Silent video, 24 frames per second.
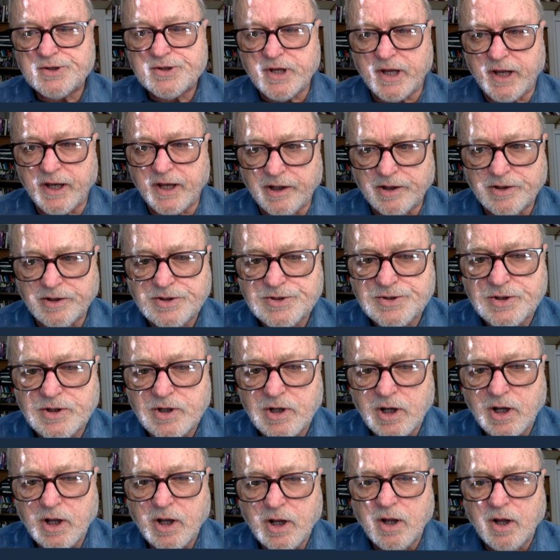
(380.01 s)
contains
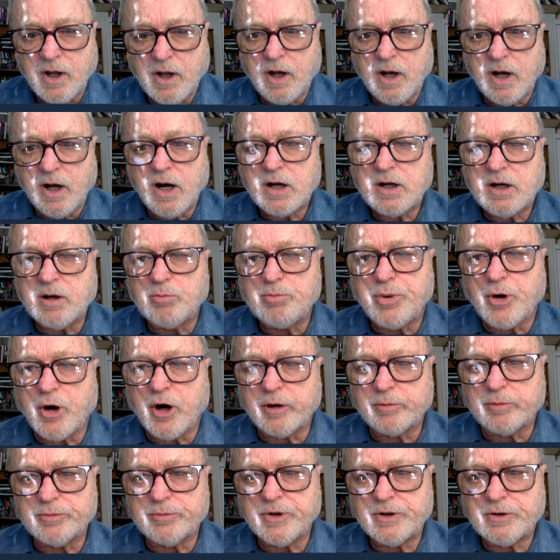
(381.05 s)
a
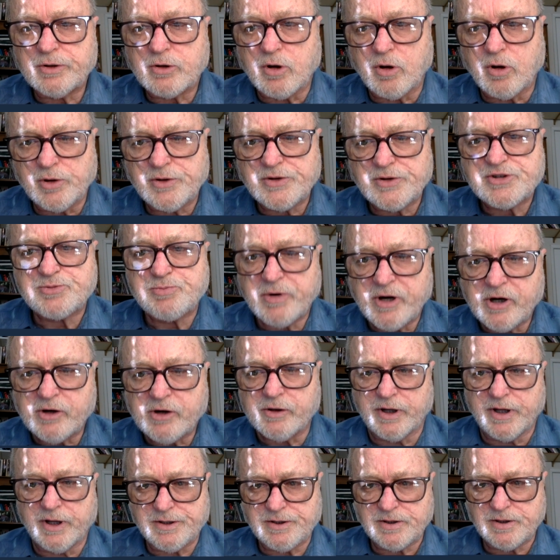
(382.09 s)
compartment called the
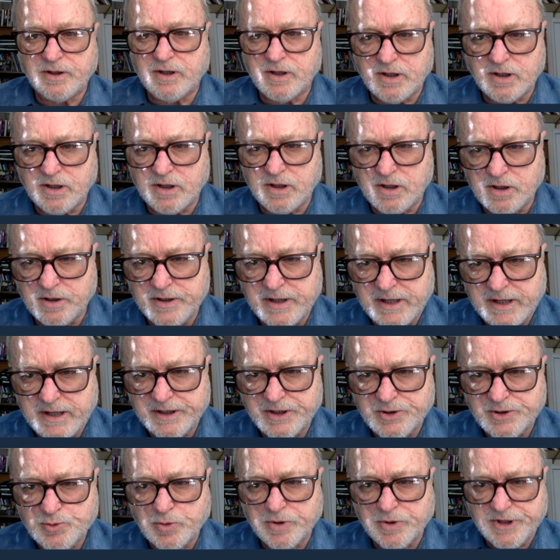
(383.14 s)
spirit uh,
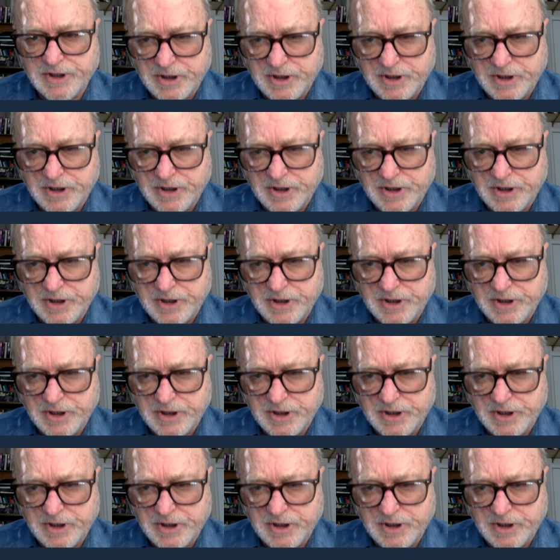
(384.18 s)
that is mm-hmm.